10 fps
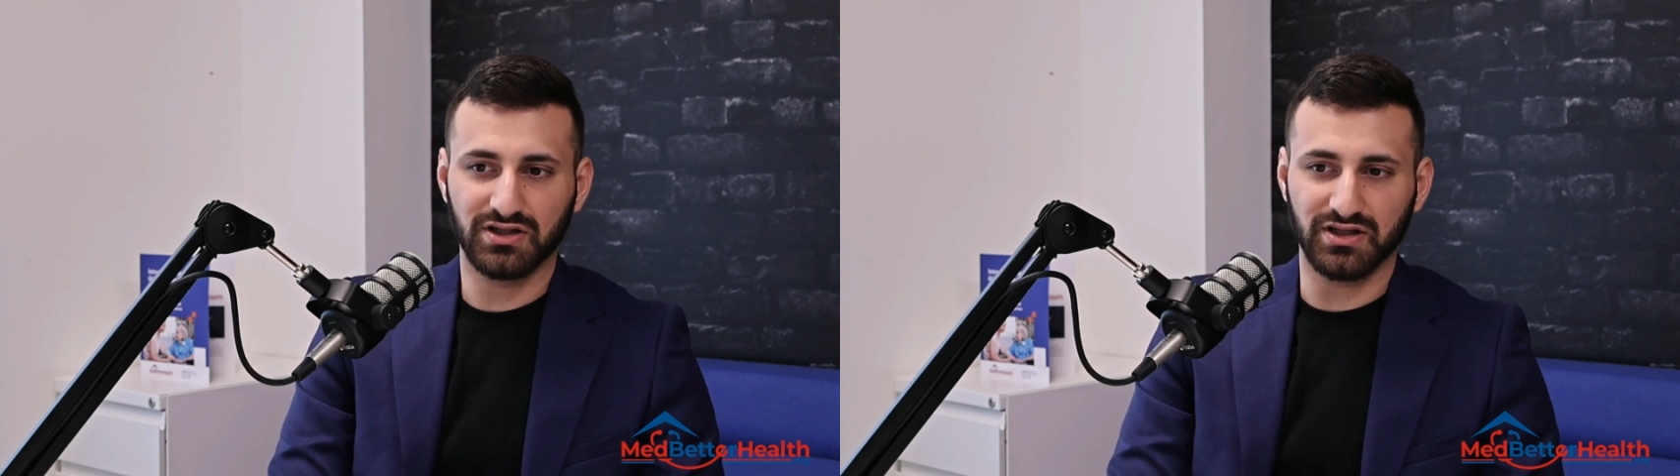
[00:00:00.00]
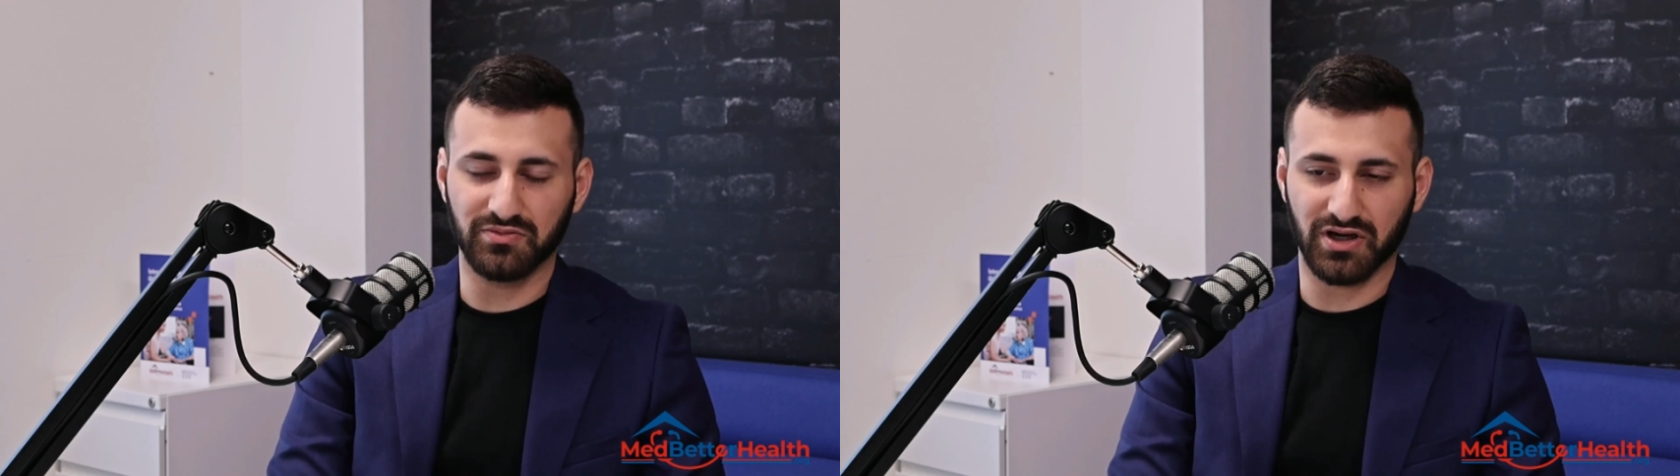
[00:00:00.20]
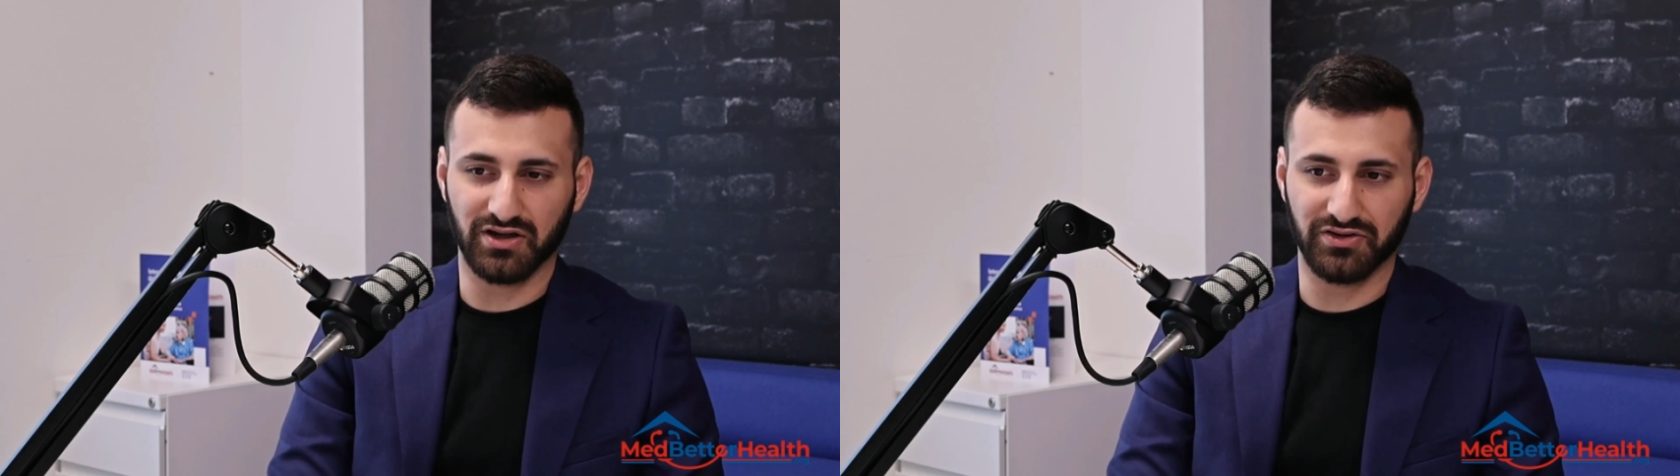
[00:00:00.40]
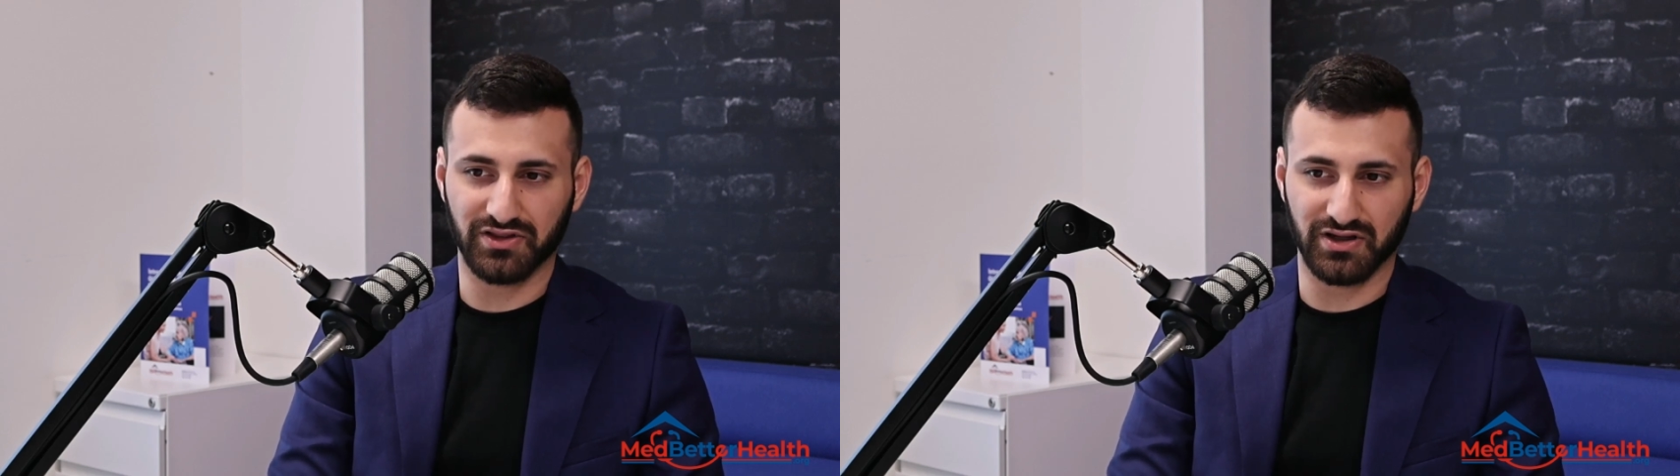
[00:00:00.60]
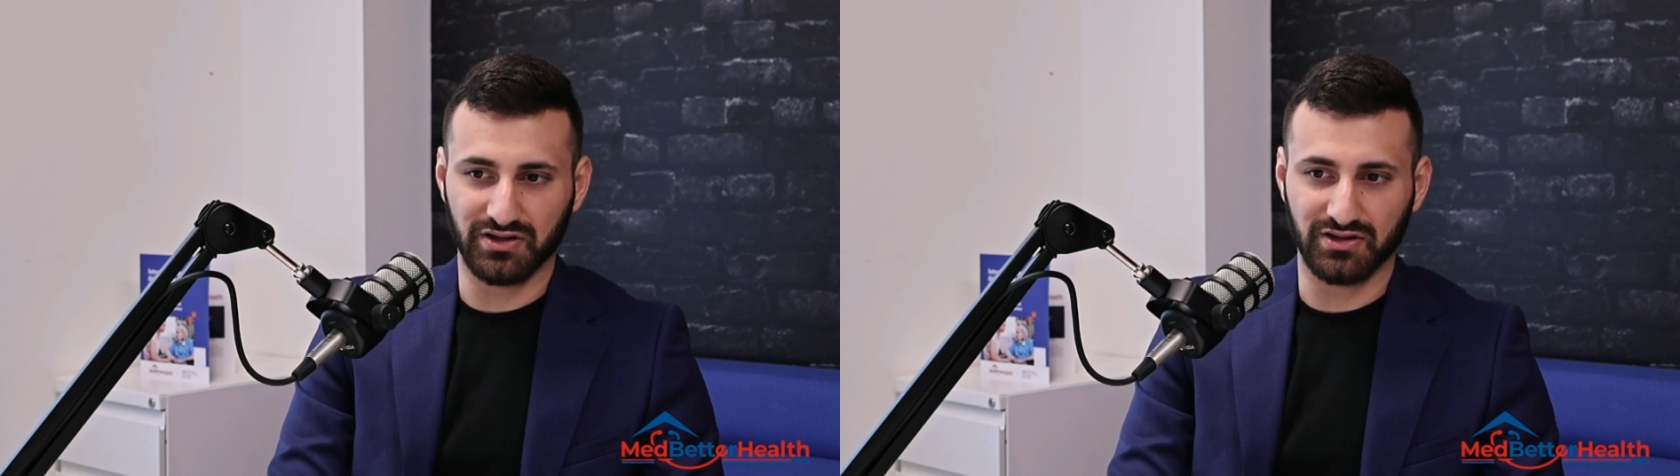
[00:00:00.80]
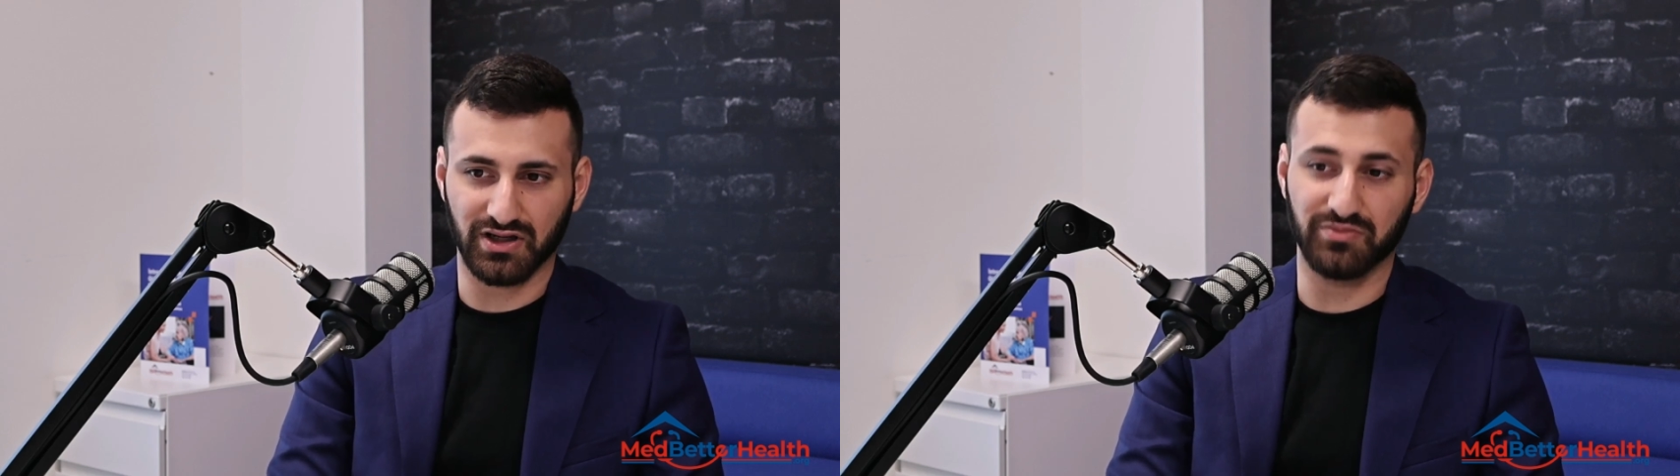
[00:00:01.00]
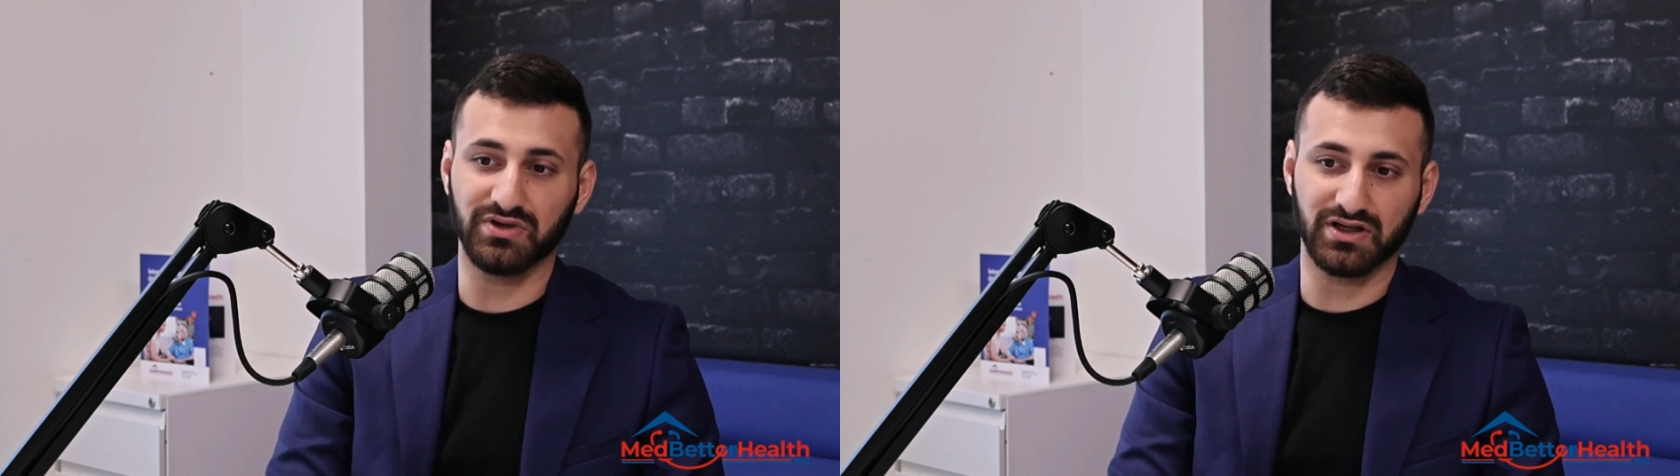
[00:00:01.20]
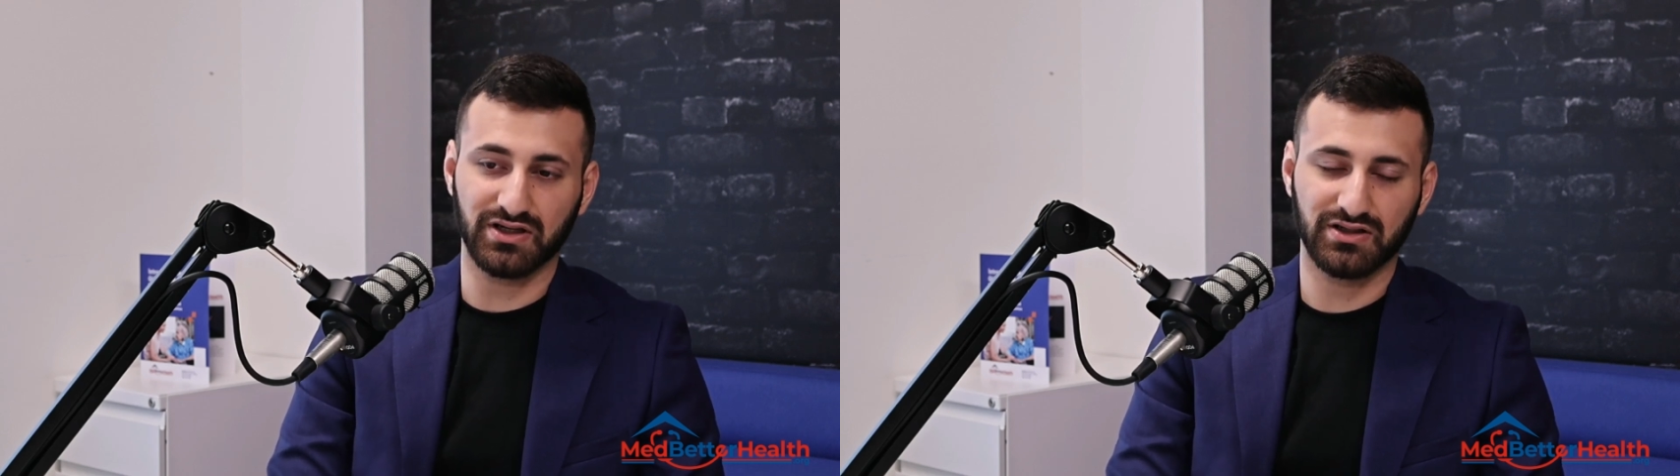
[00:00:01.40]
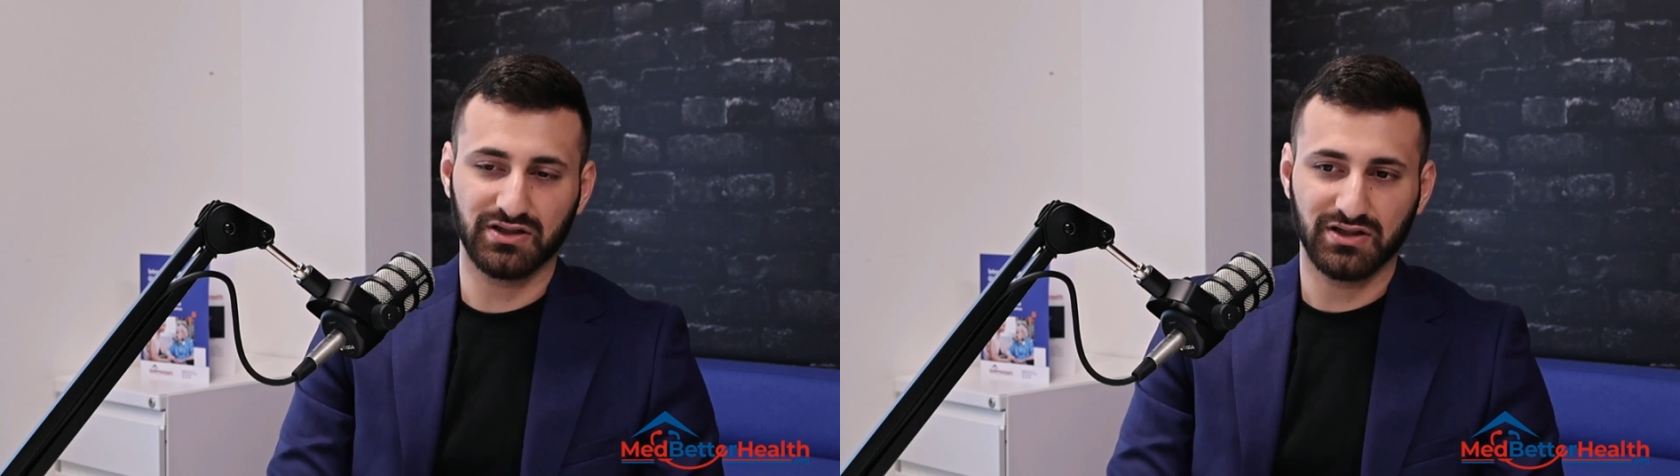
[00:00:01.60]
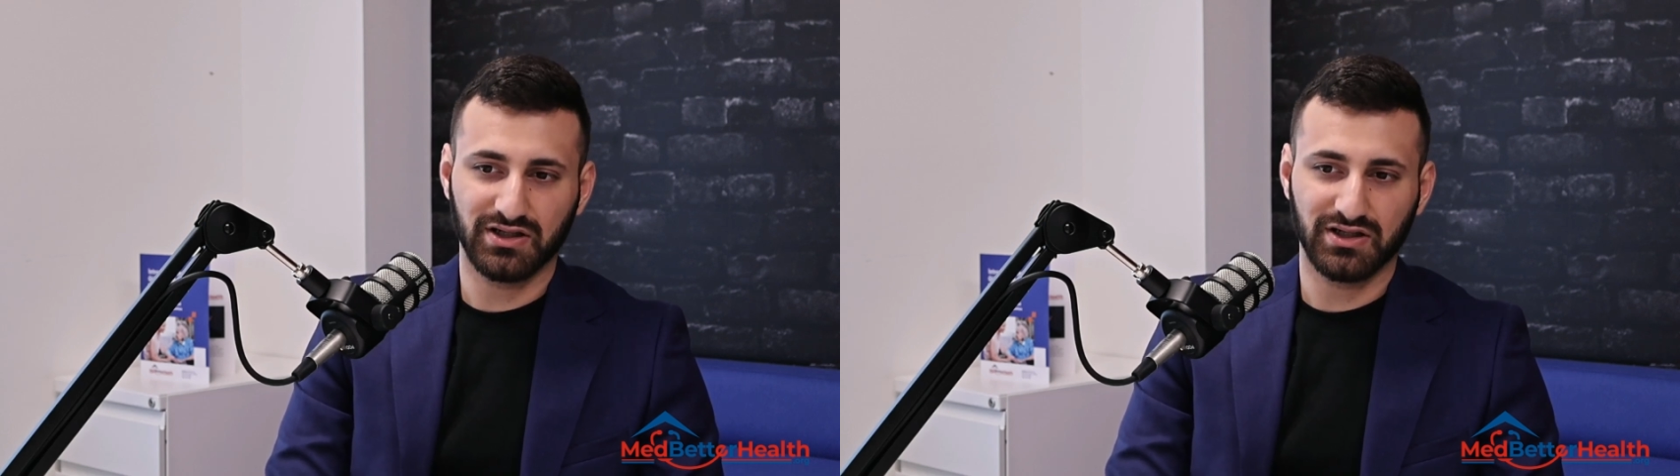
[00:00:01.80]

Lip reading: did my healthcare MBA,